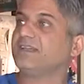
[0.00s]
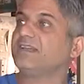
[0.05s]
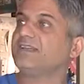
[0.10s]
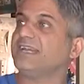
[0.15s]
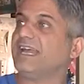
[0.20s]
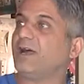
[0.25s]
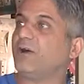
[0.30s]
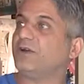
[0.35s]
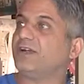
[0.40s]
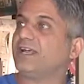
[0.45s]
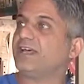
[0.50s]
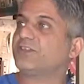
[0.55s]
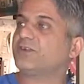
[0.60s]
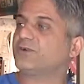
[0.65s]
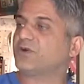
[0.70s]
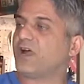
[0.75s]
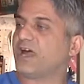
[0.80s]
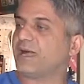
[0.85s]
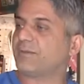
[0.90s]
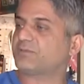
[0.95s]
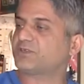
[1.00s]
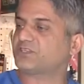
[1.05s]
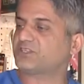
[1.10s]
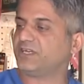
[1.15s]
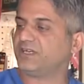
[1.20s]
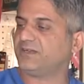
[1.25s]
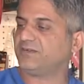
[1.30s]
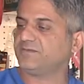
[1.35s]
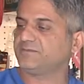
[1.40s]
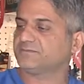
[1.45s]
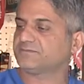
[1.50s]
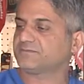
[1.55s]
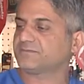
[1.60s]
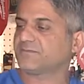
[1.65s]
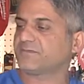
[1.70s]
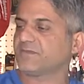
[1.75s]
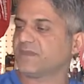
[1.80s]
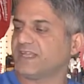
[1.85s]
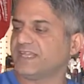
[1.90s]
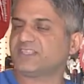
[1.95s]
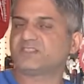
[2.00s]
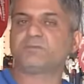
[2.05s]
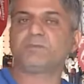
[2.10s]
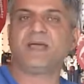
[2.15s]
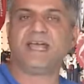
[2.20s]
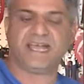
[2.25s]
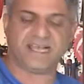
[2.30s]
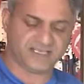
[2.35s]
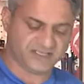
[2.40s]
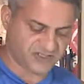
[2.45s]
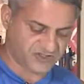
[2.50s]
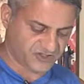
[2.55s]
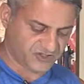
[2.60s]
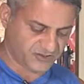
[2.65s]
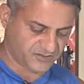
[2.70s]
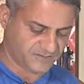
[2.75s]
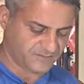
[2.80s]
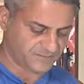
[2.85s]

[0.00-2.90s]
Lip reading: Now another option is PEX.